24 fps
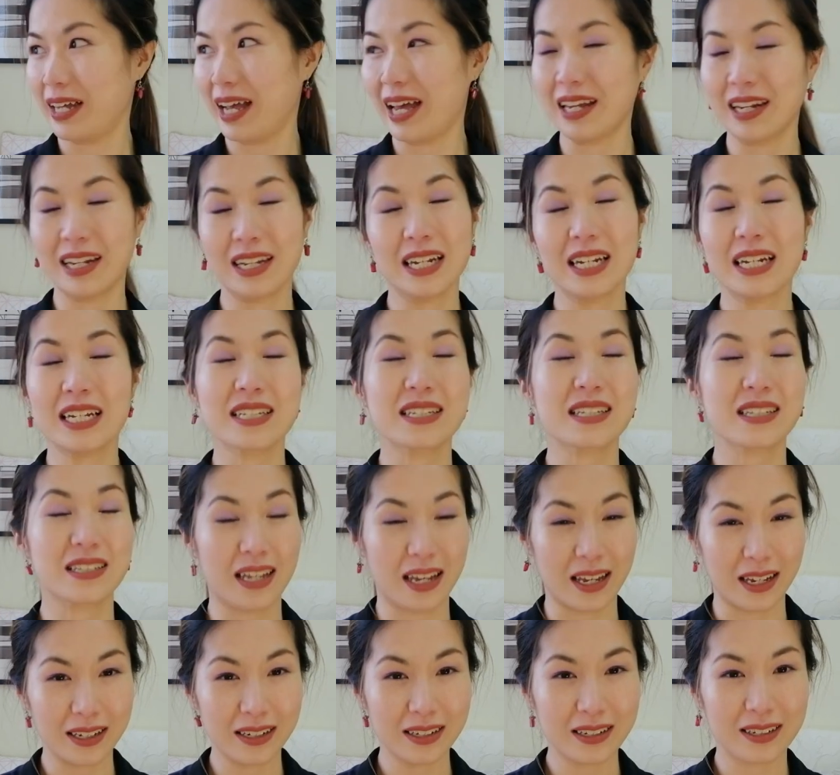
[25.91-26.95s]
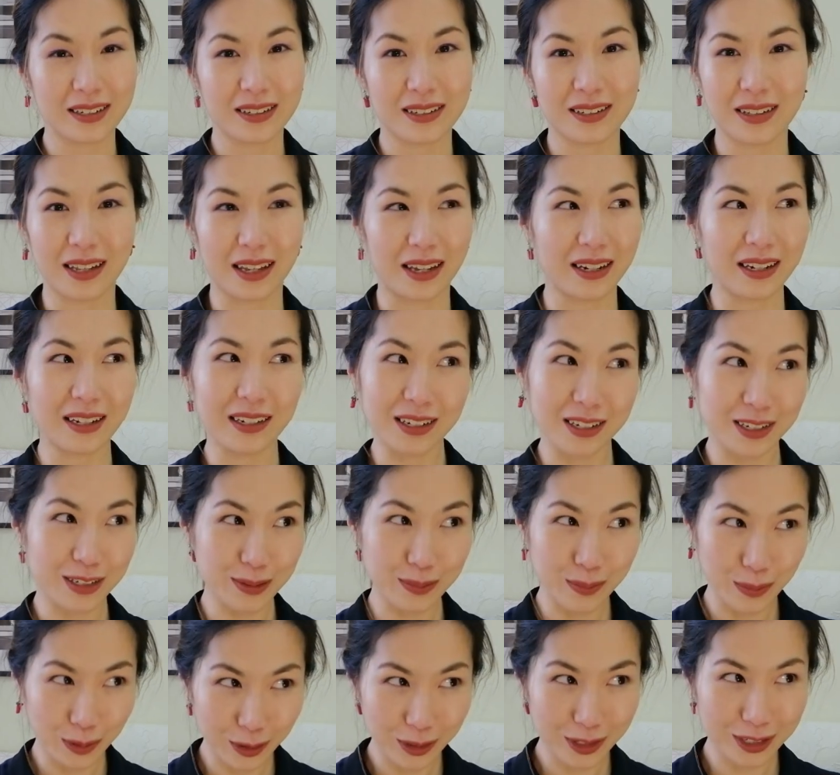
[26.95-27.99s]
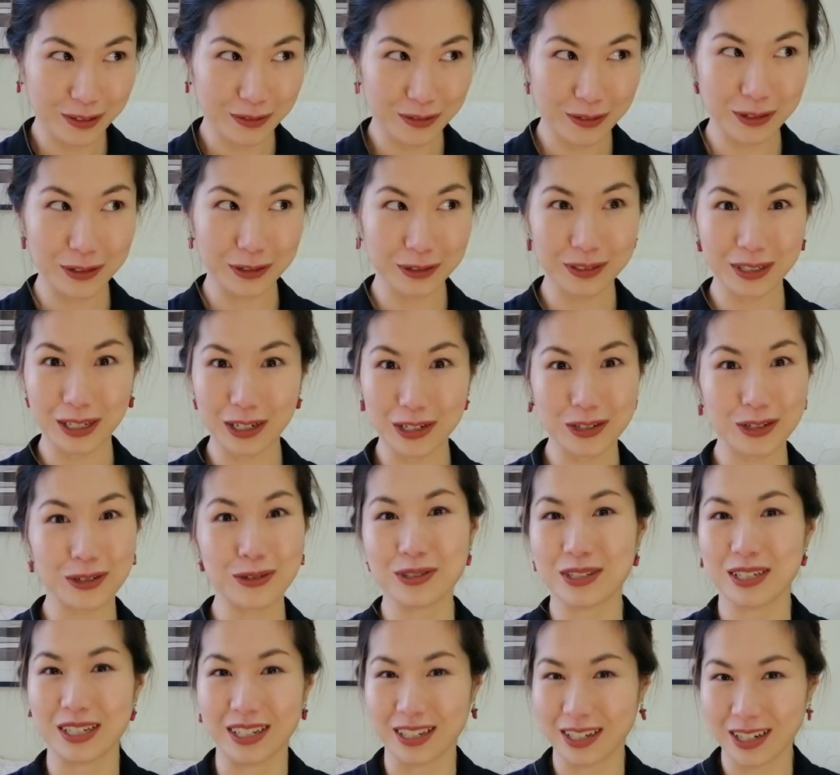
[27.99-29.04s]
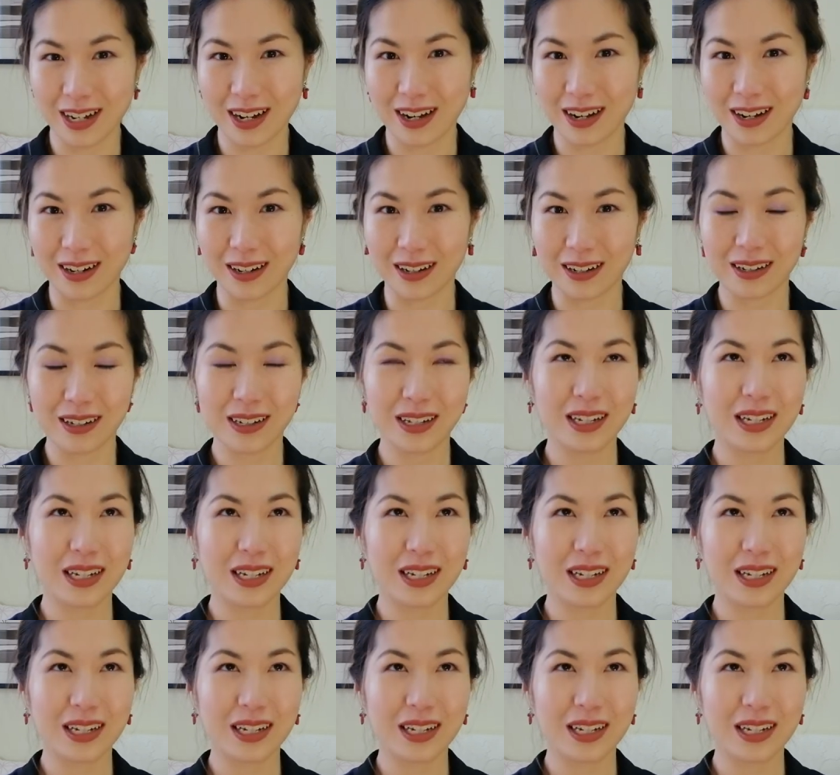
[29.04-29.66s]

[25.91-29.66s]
and it is said that it is more difficult than choosing a car.